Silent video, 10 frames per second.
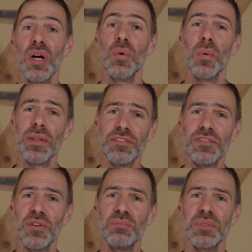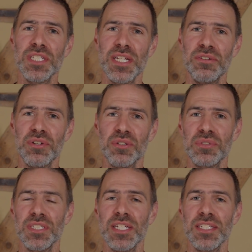Well, the foam material
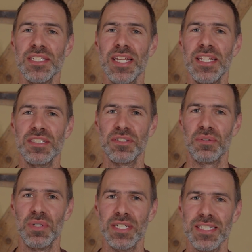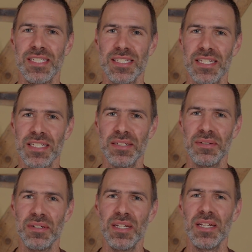does dent quite easily,
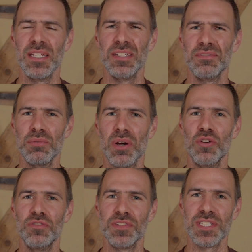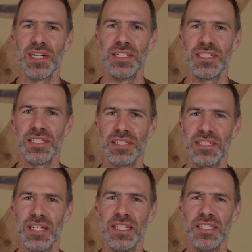and if you over-tighten
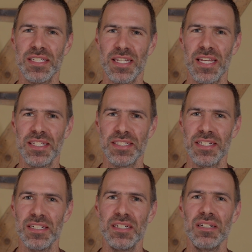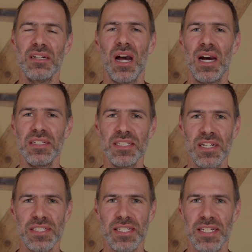the indicator,
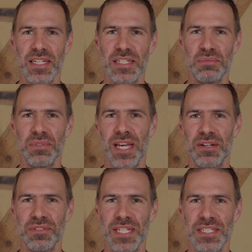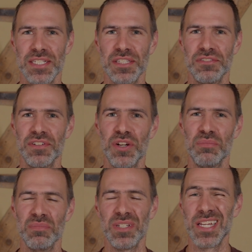untightening it without denting the
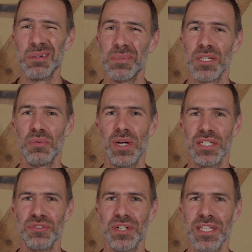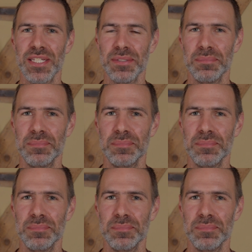foam can be quite tricky.